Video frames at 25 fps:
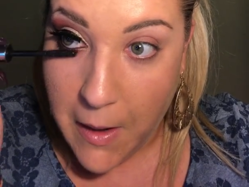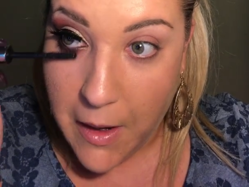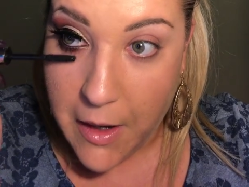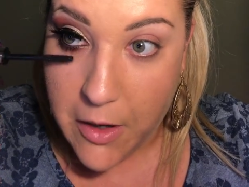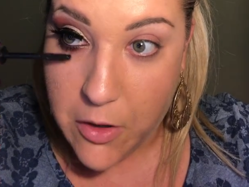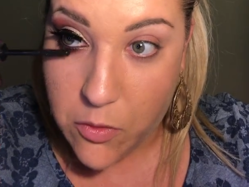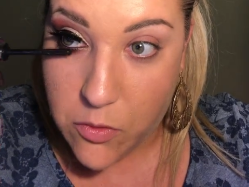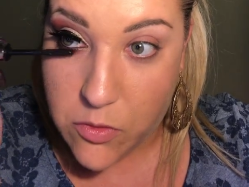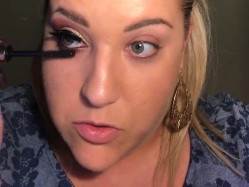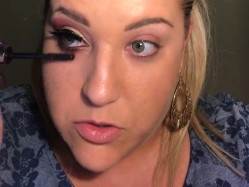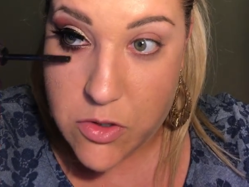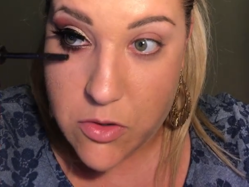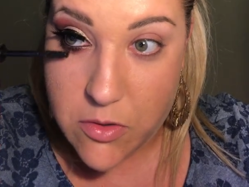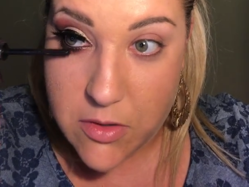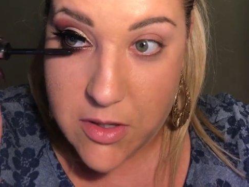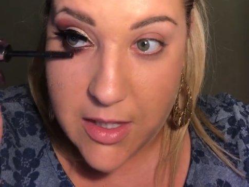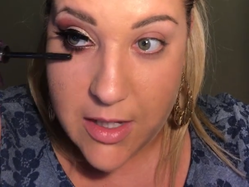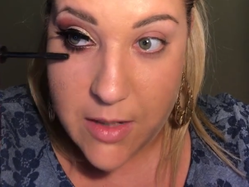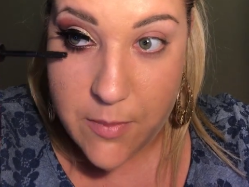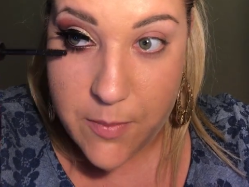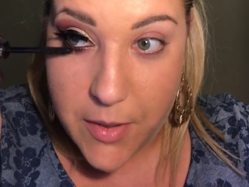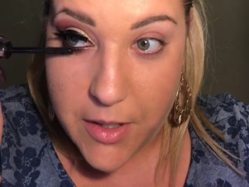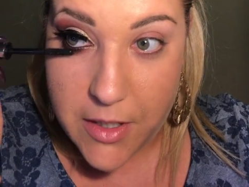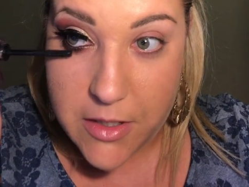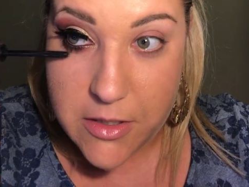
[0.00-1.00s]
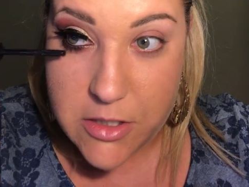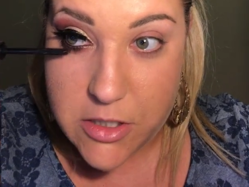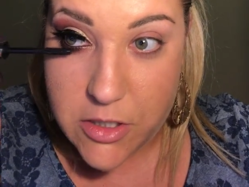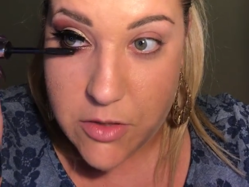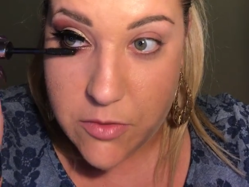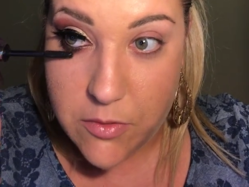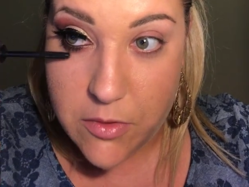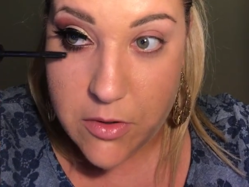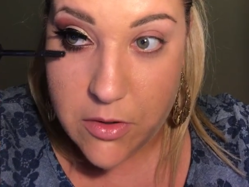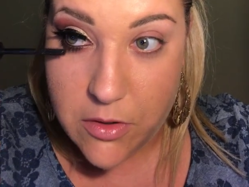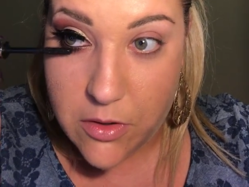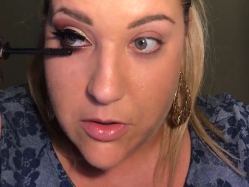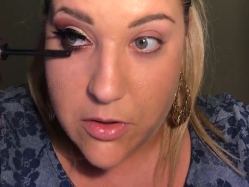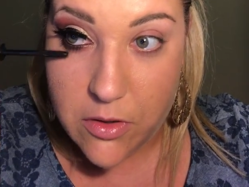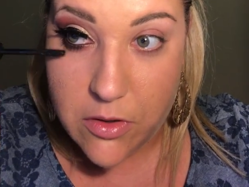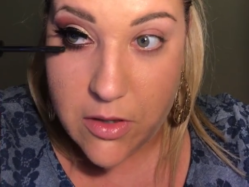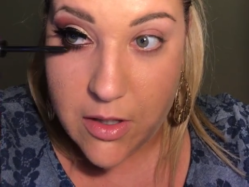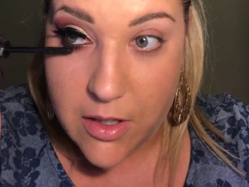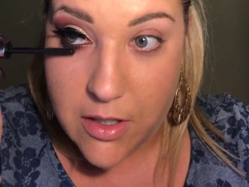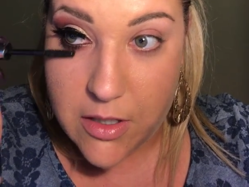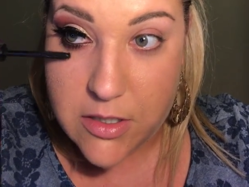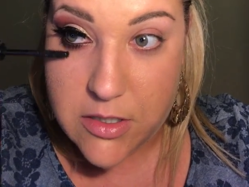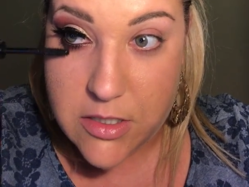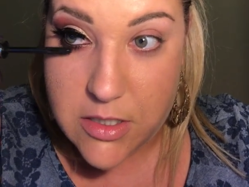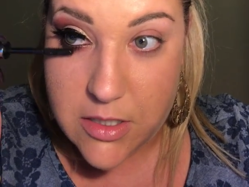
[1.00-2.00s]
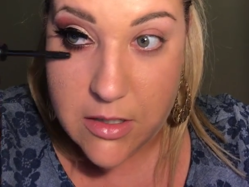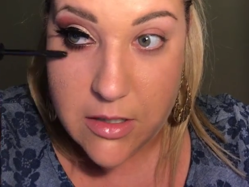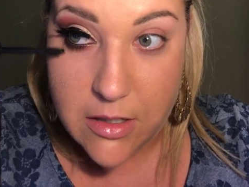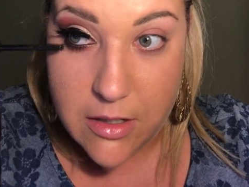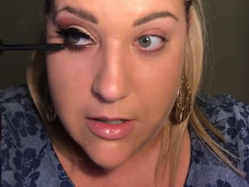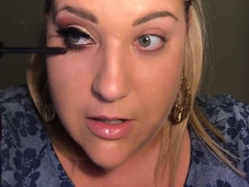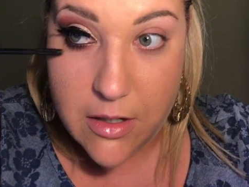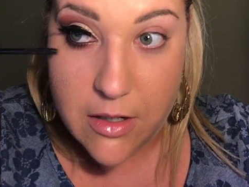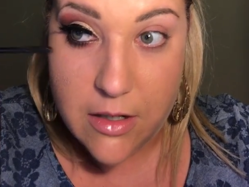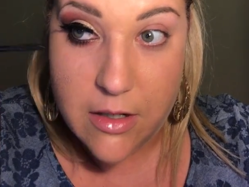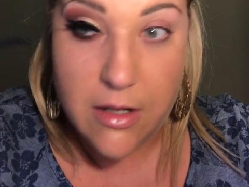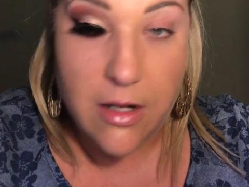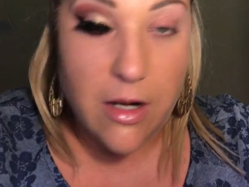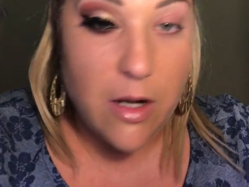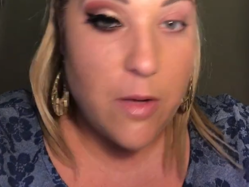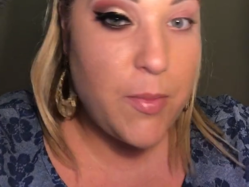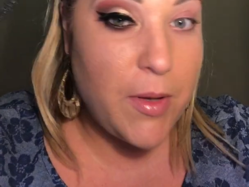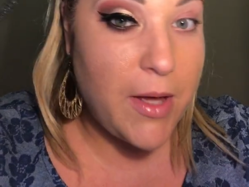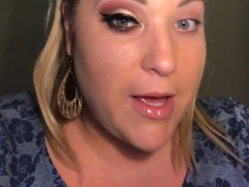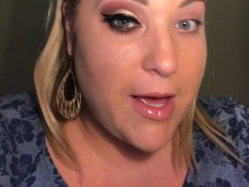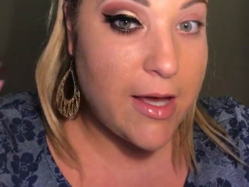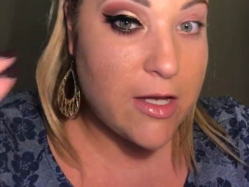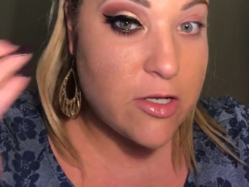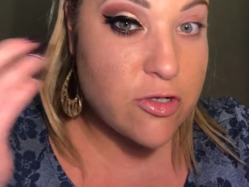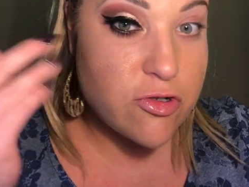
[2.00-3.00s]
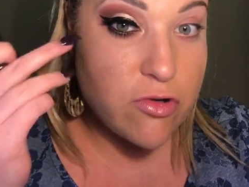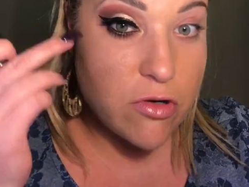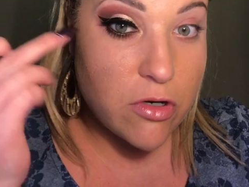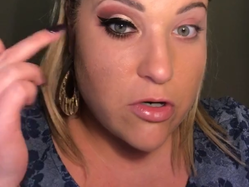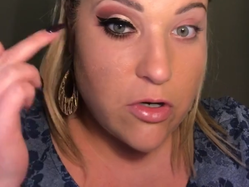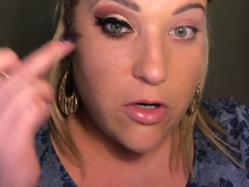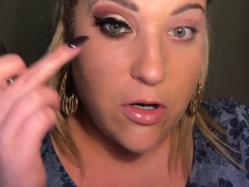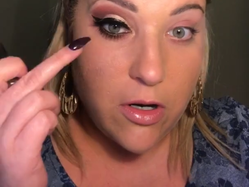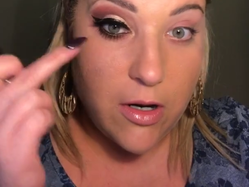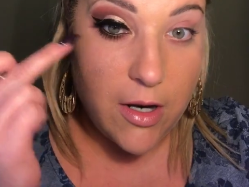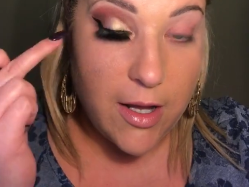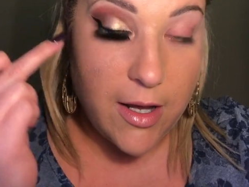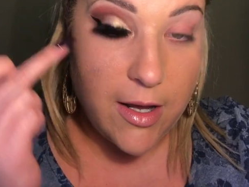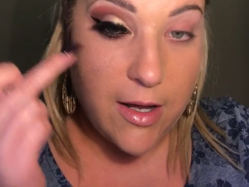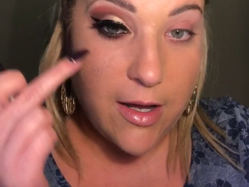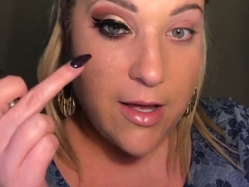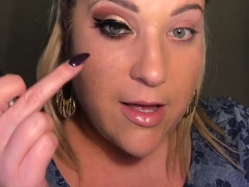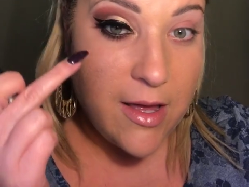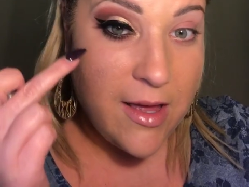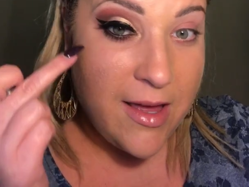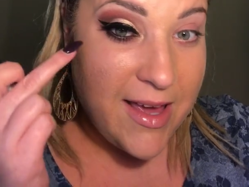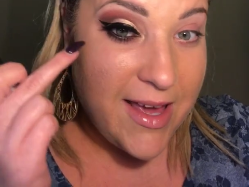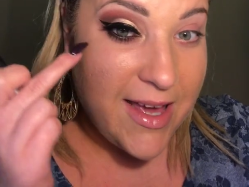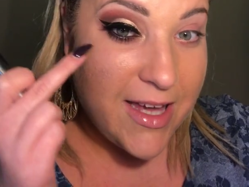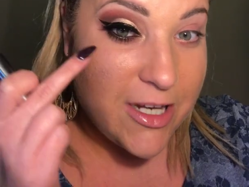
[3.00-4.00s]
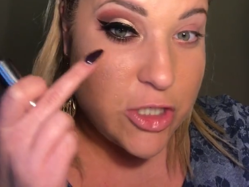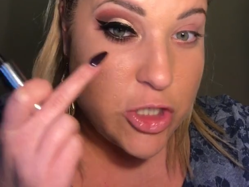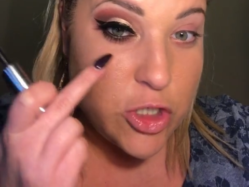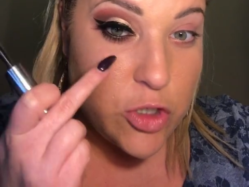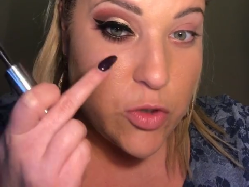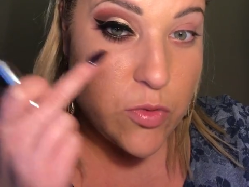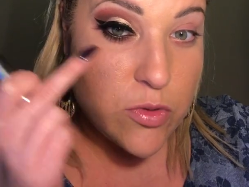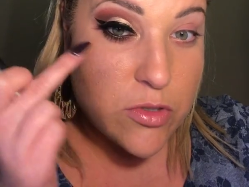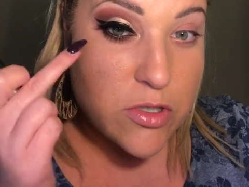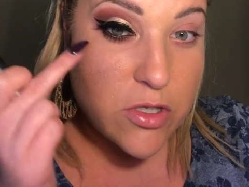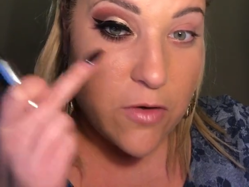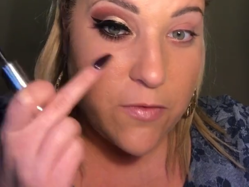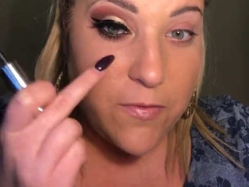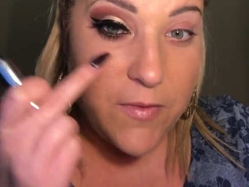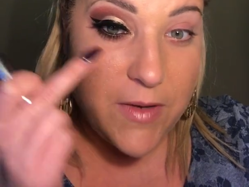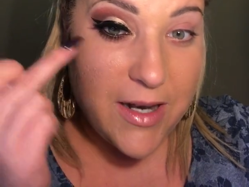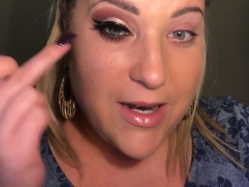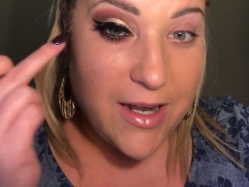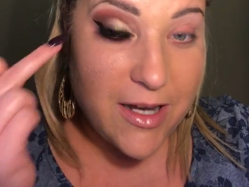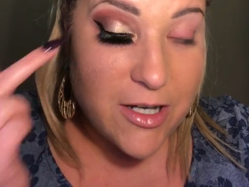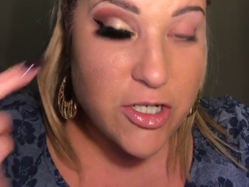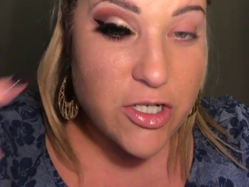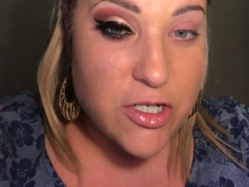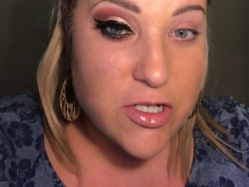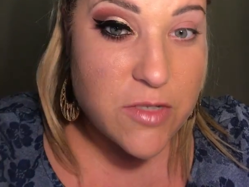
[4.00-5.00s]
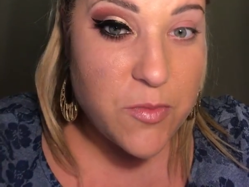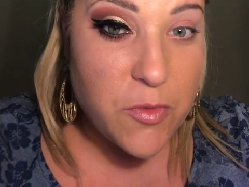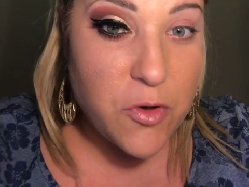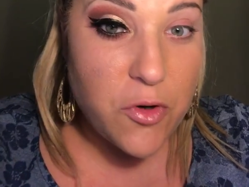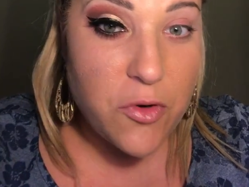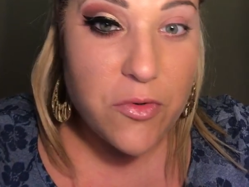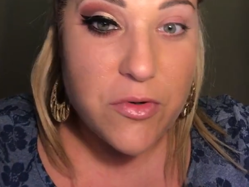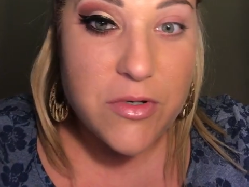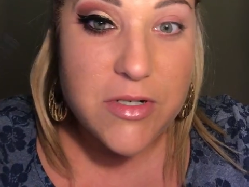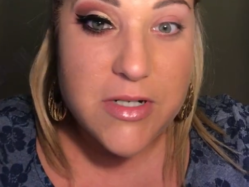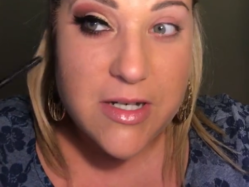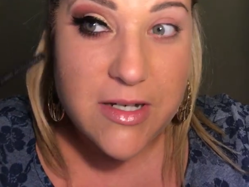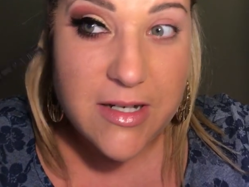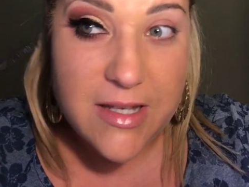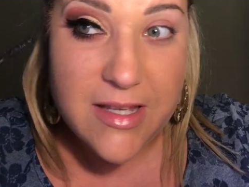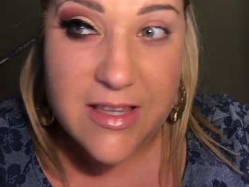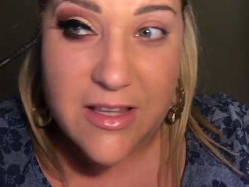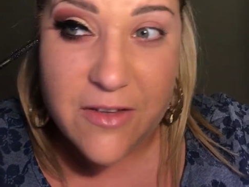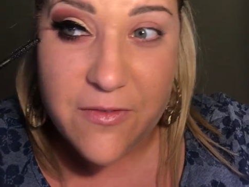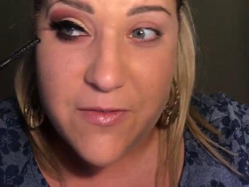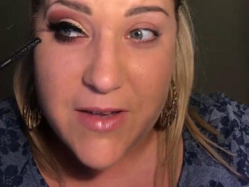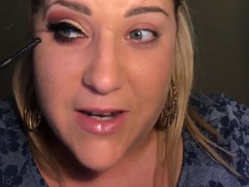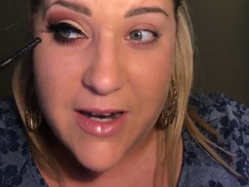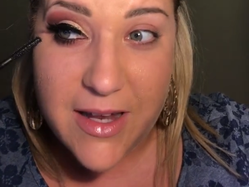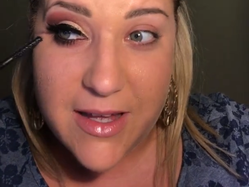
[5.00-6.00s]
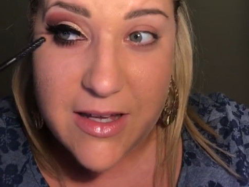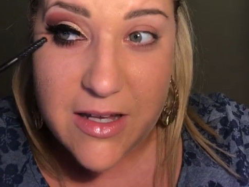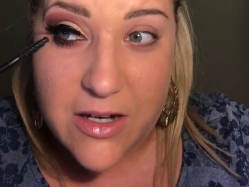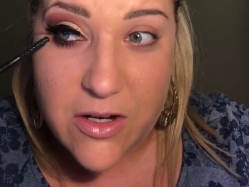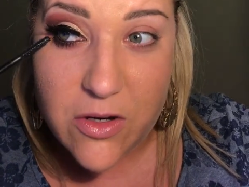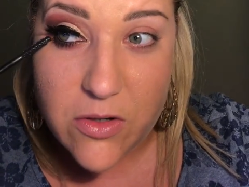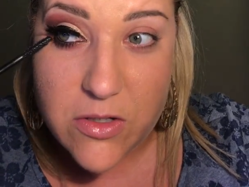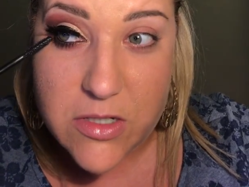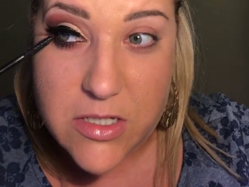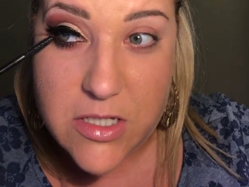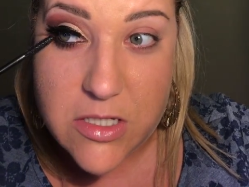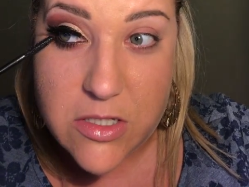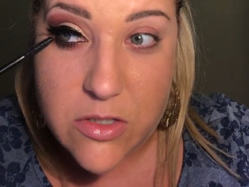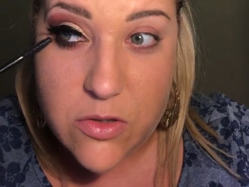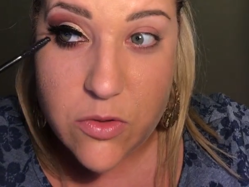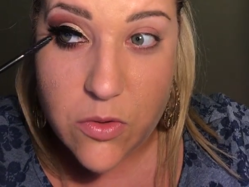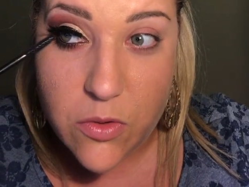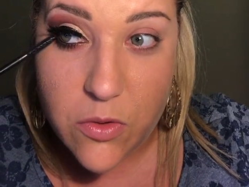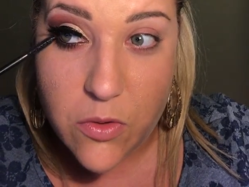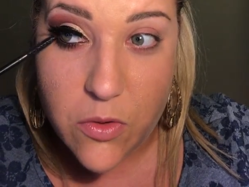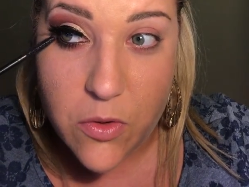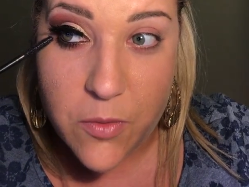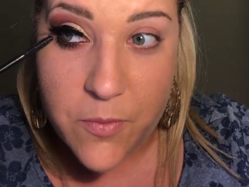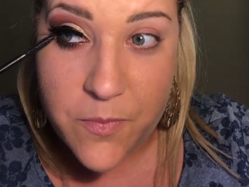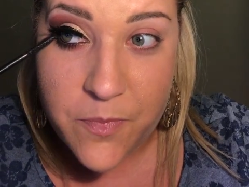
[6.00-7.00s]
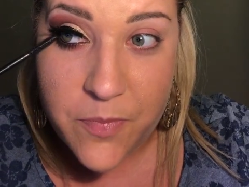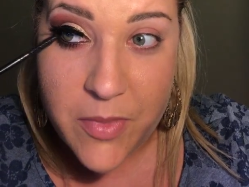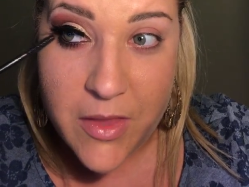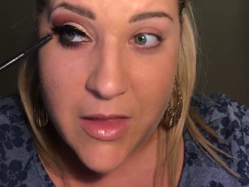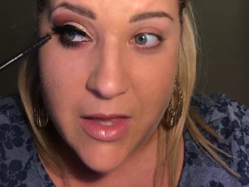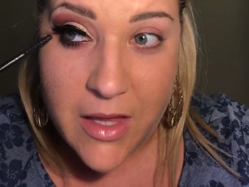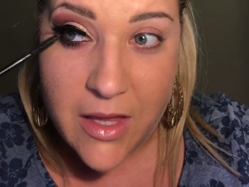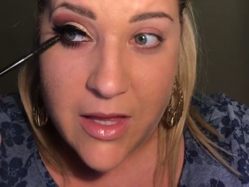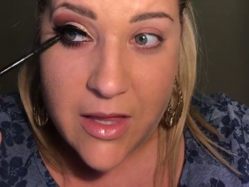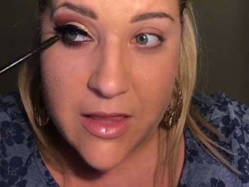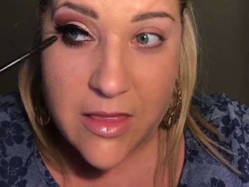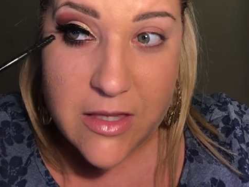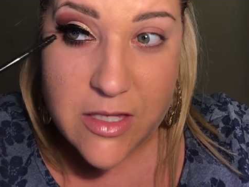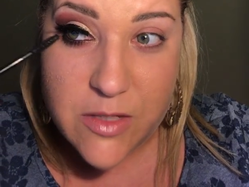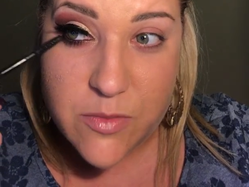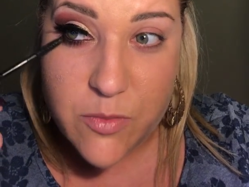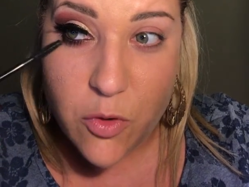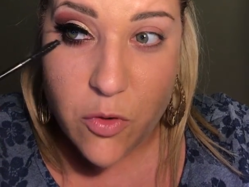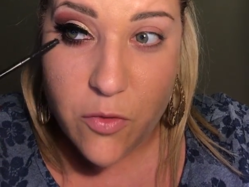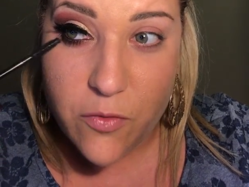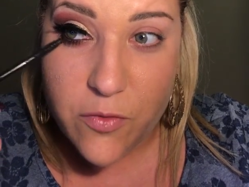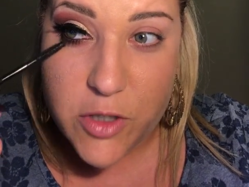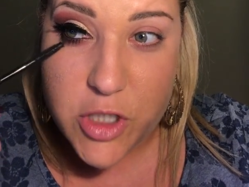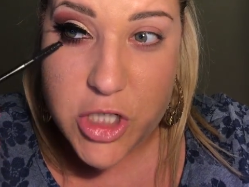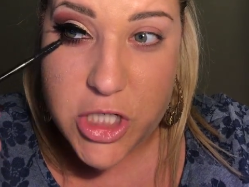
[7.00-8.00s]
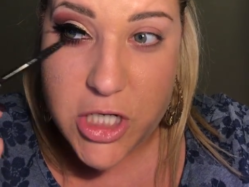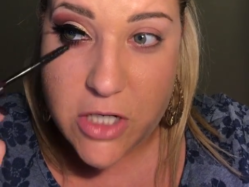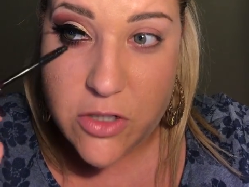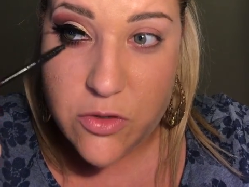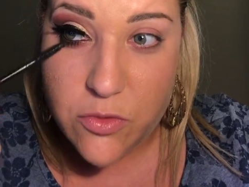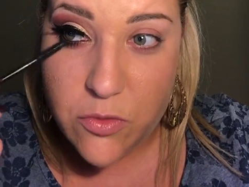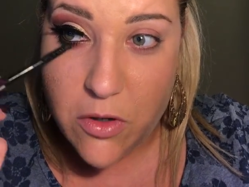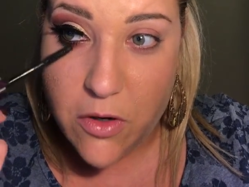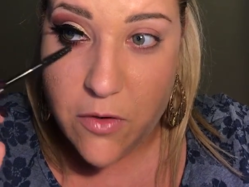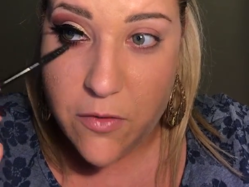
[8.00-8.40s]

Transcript: I also think by doing that little bit extra colour, it shows off your lashes more underneath. I feel like it looks as though there's more of a shadow